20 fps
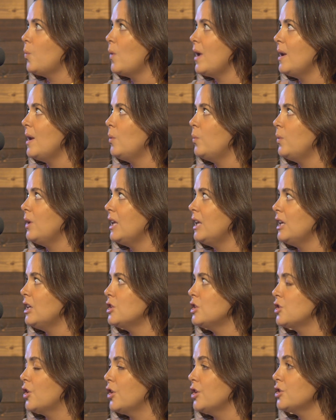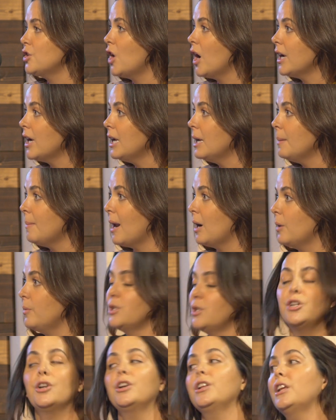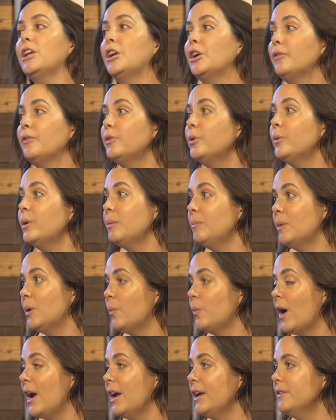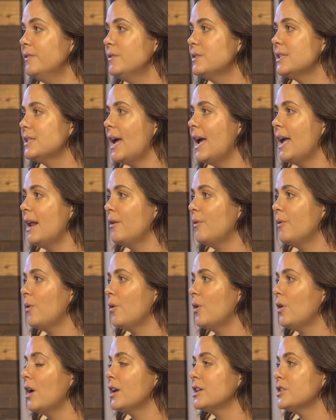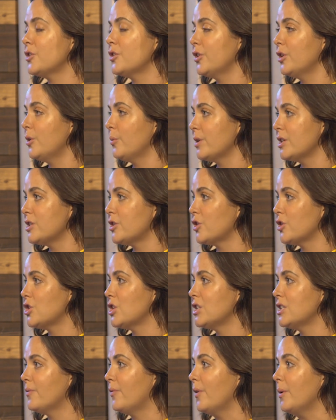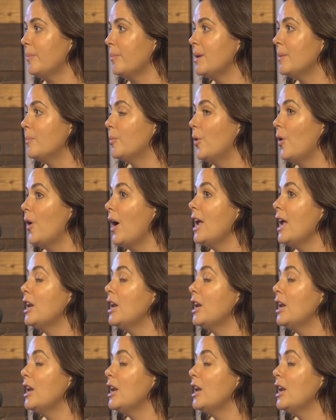when we started talking about it, we started interviewing midwives and I started researching different people.